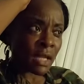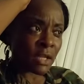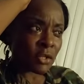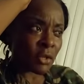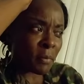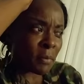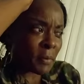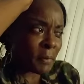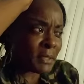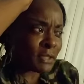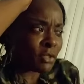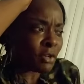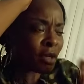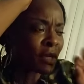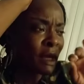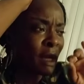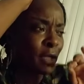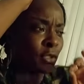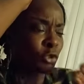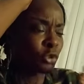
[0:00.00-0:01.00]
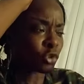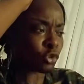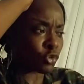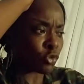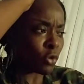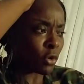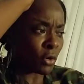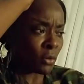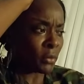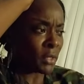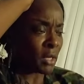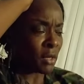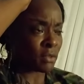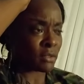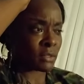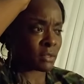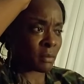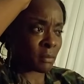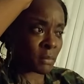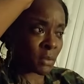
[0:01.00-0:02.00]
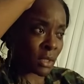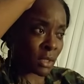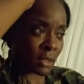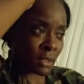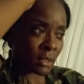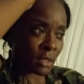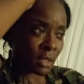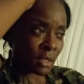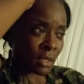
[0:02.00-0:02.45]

You bring me some kind of jewelry or something.